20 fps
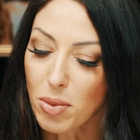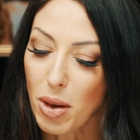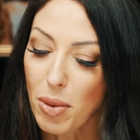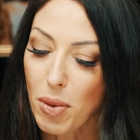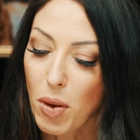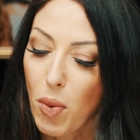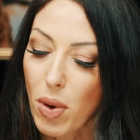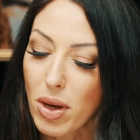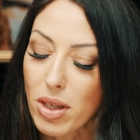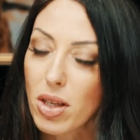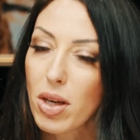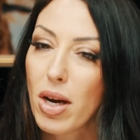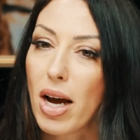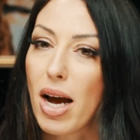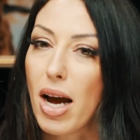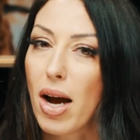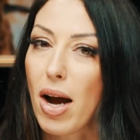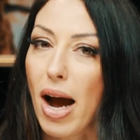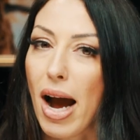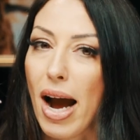make me wonder
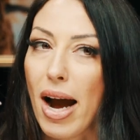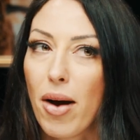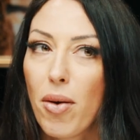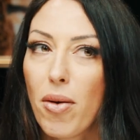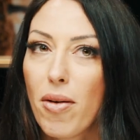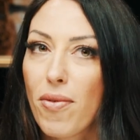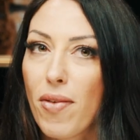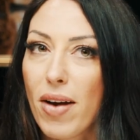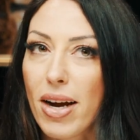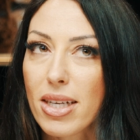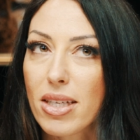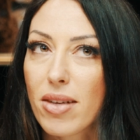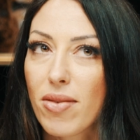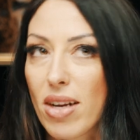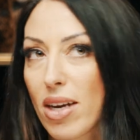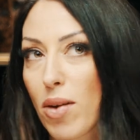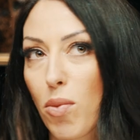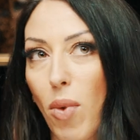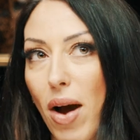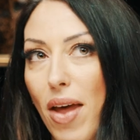how
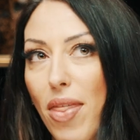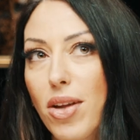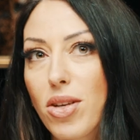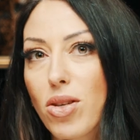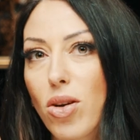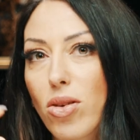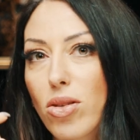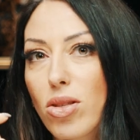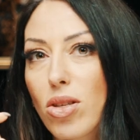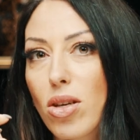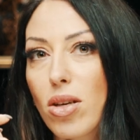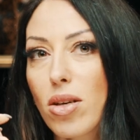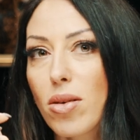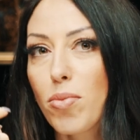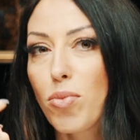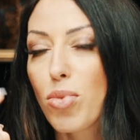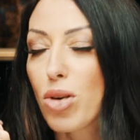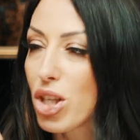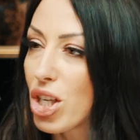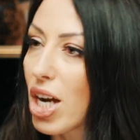effectively and whether dogs
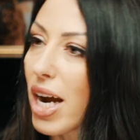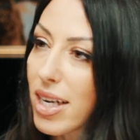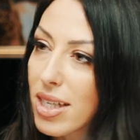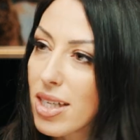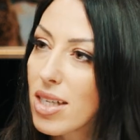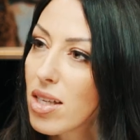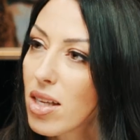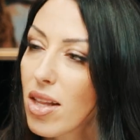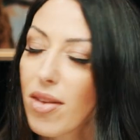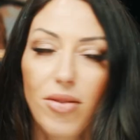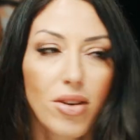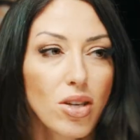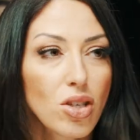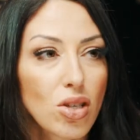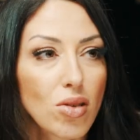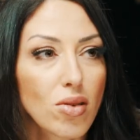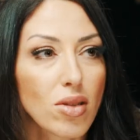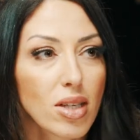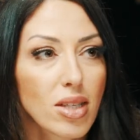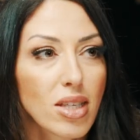can project into the
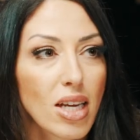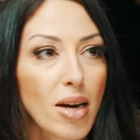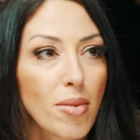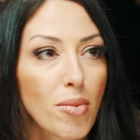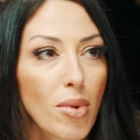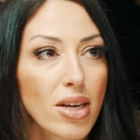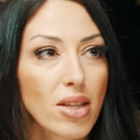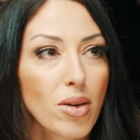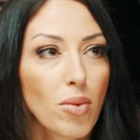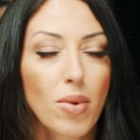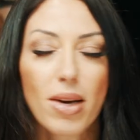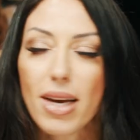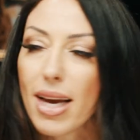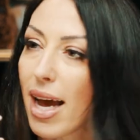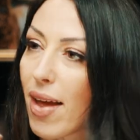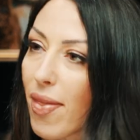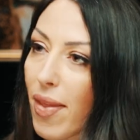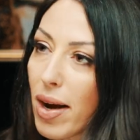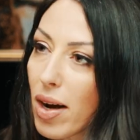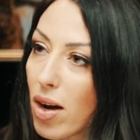future in the same way that we
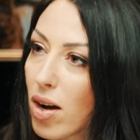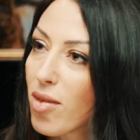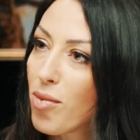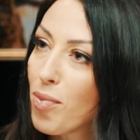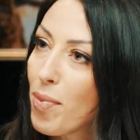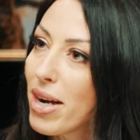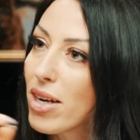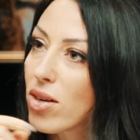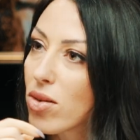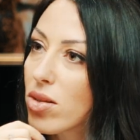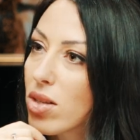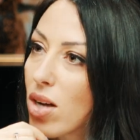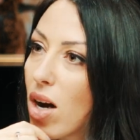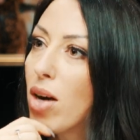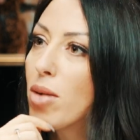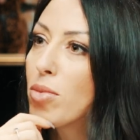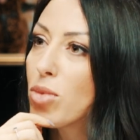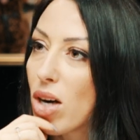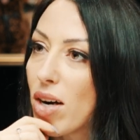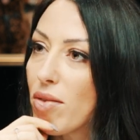can, that kind of mental
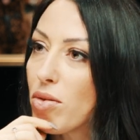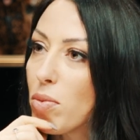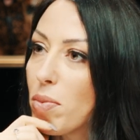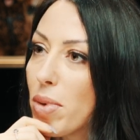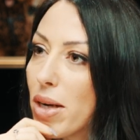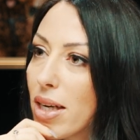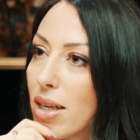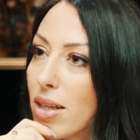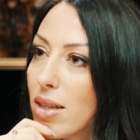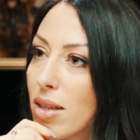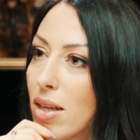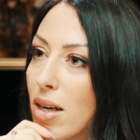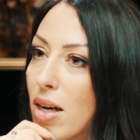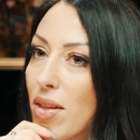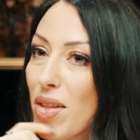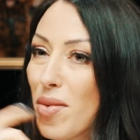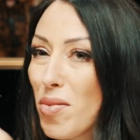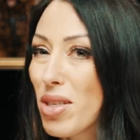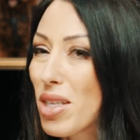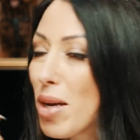time travel piece.
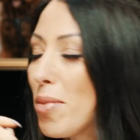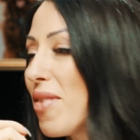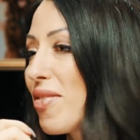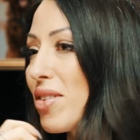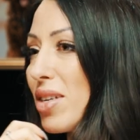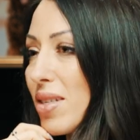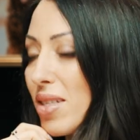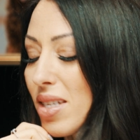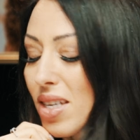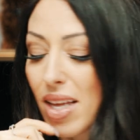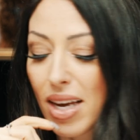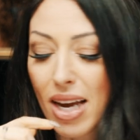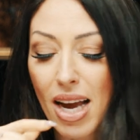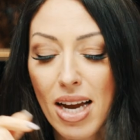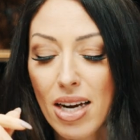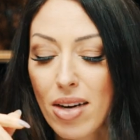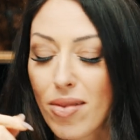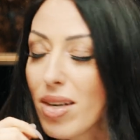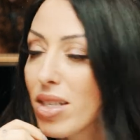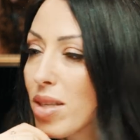There is some evidence that they
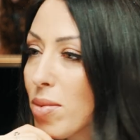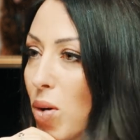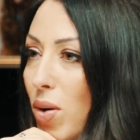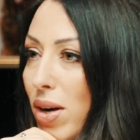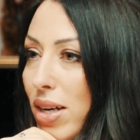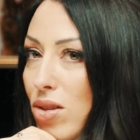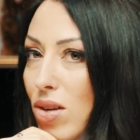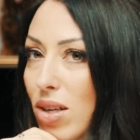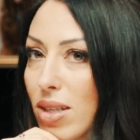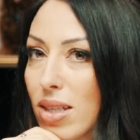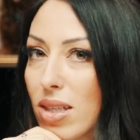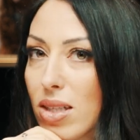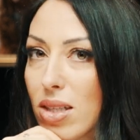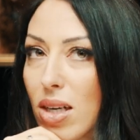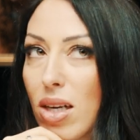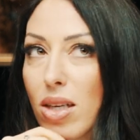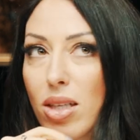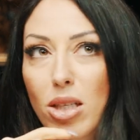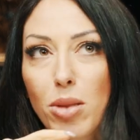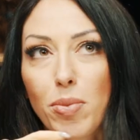can. I read some quite interesting
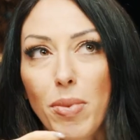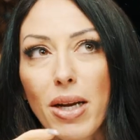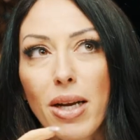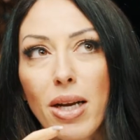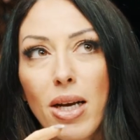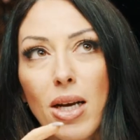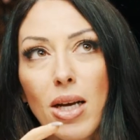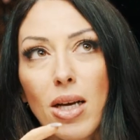studies, but